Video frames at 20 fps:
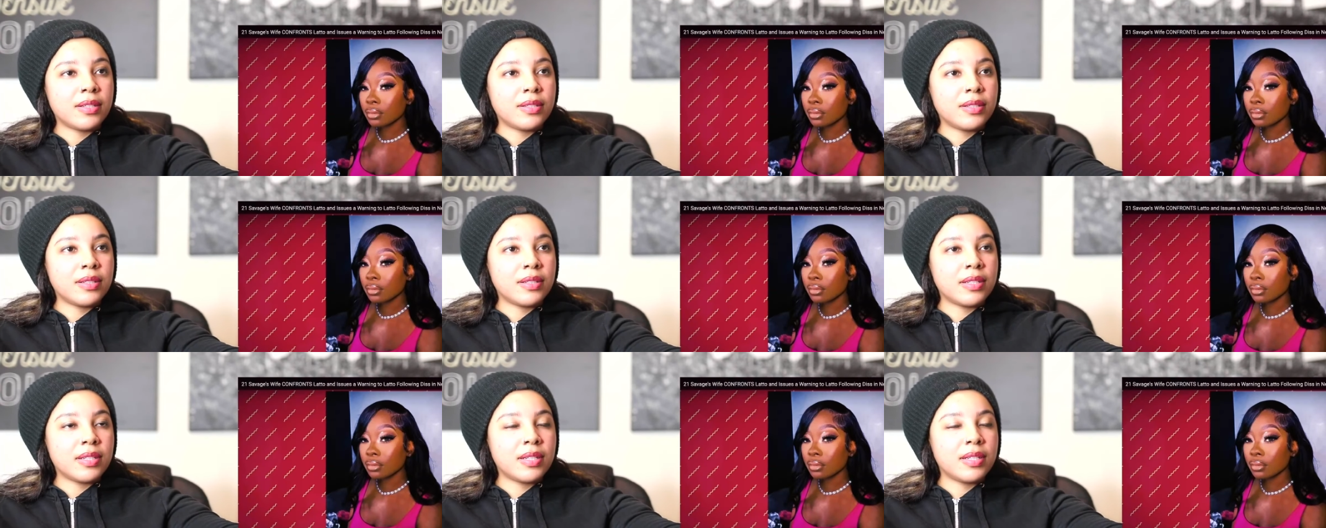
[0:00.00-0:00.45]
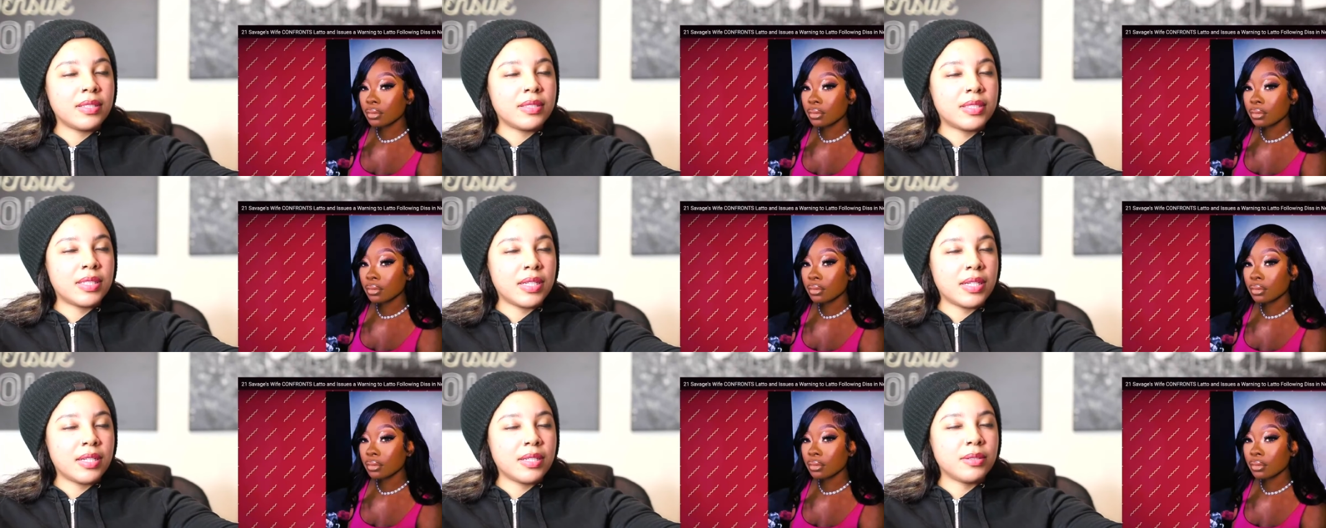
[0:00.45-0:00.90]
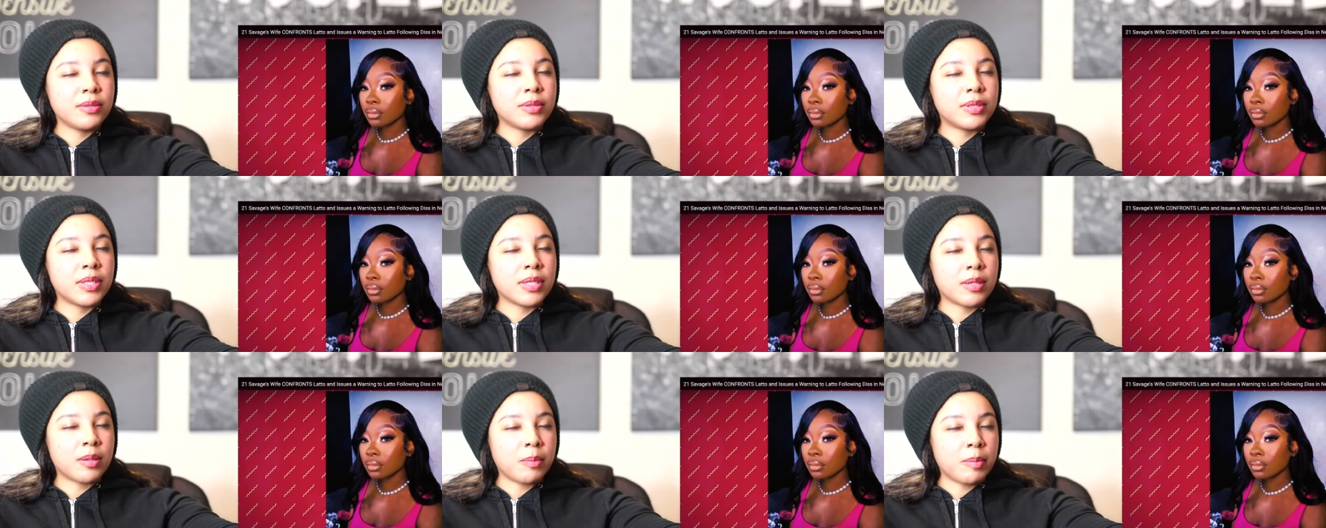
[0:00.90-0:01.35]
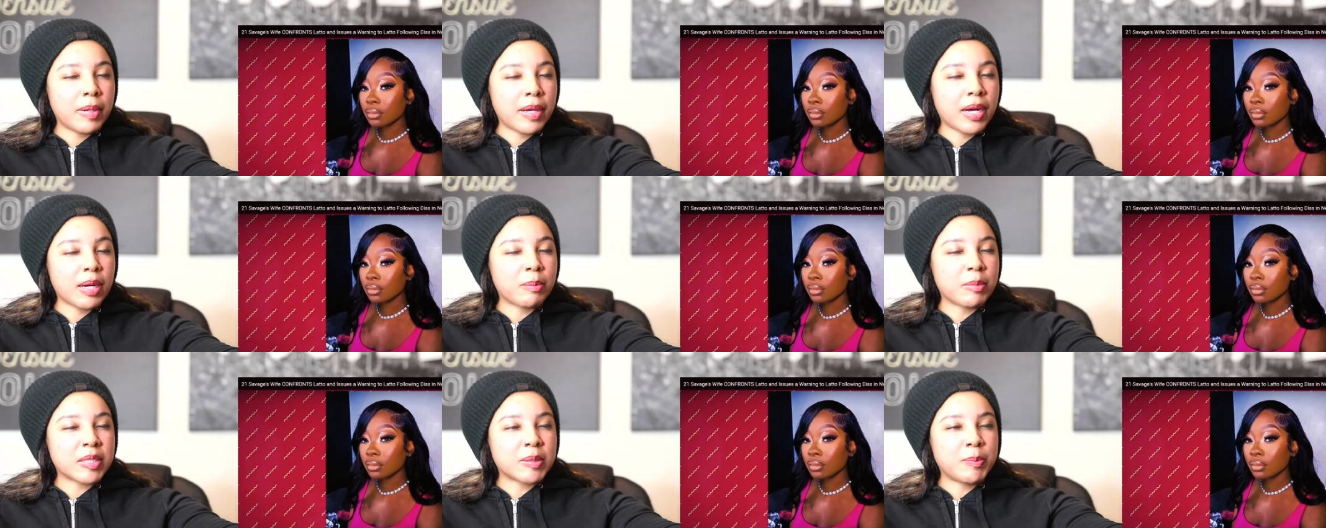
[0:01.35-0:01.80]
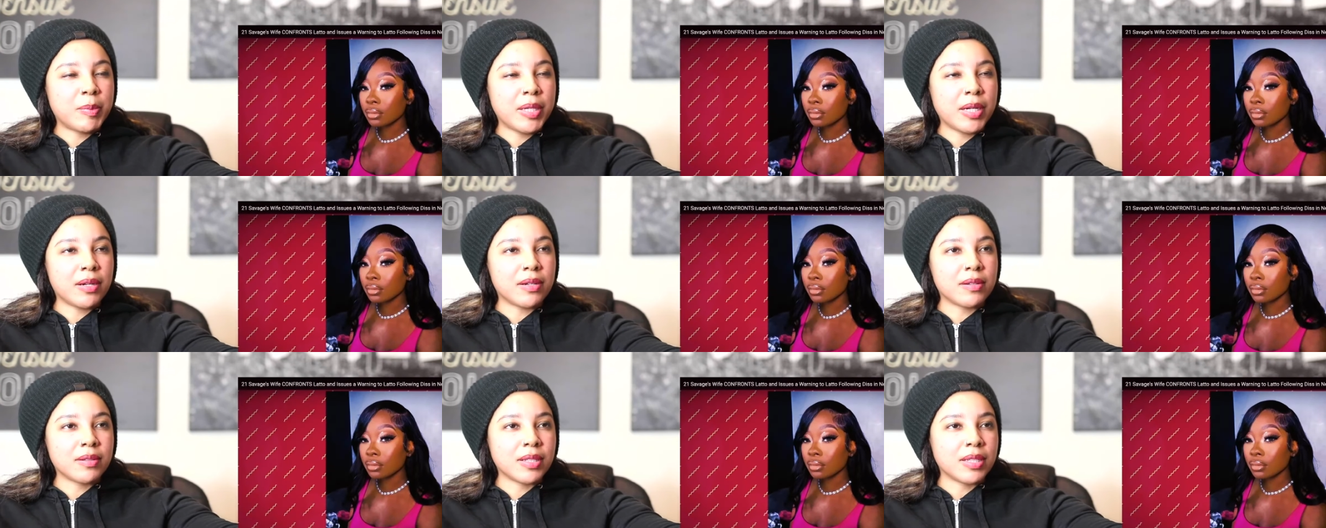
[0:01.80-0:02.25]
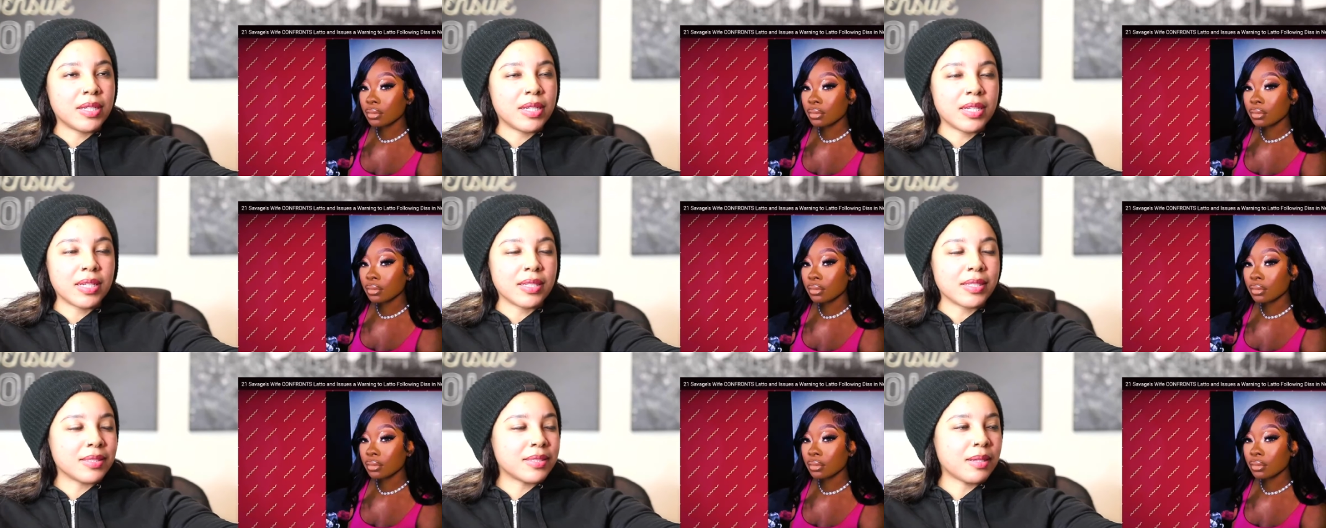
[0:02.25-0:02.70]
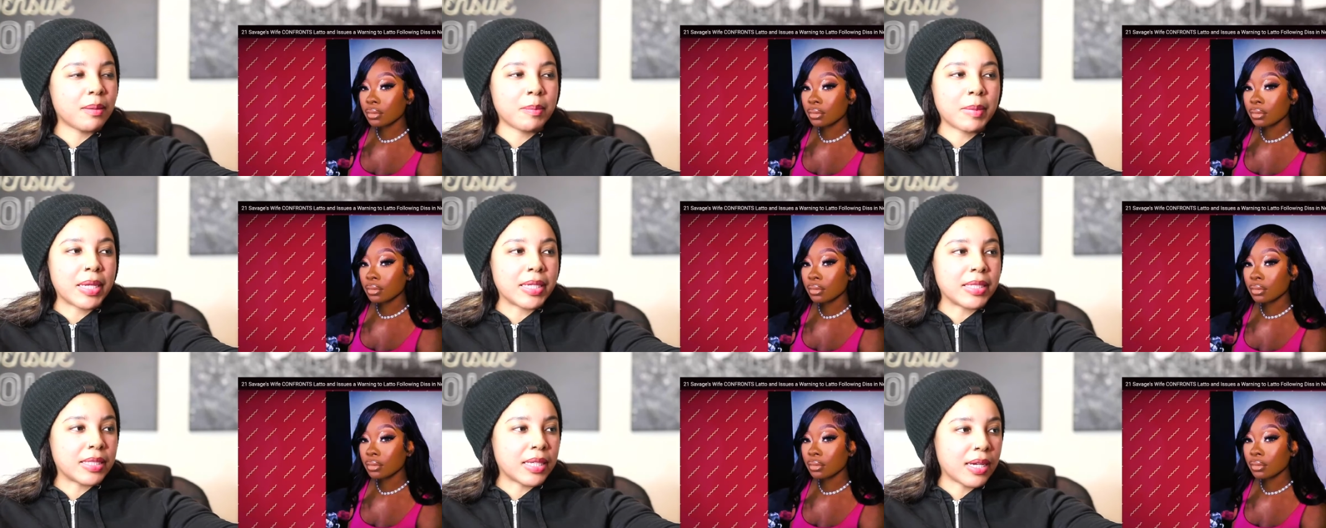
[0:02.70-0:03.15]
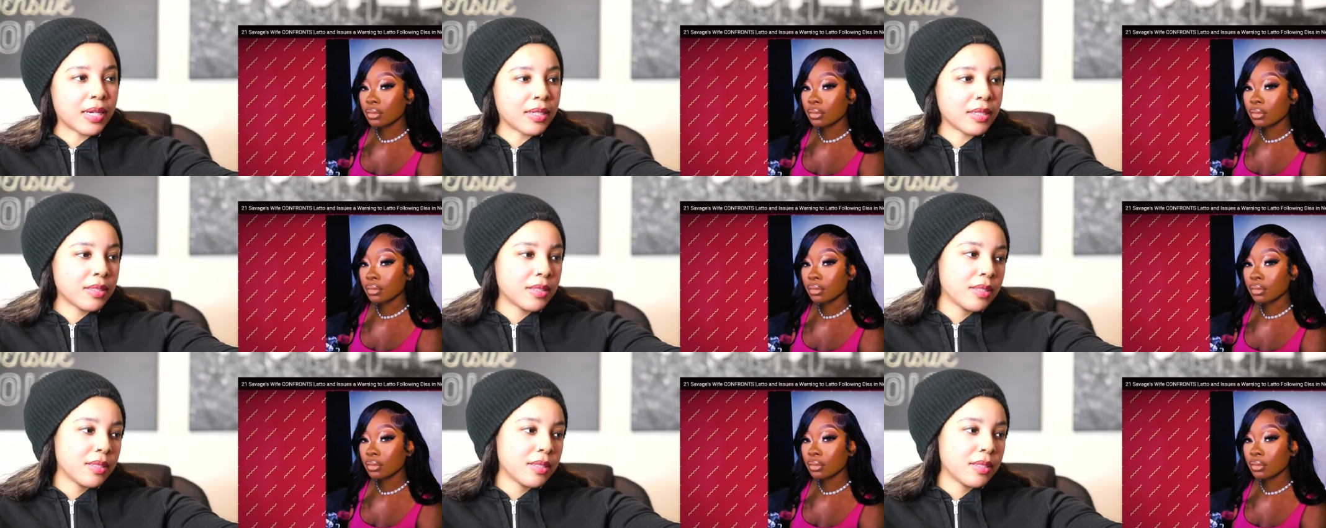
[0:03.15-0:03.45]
Speaker 1: He cheated, you took him back. Must be your only nigga. Something like that.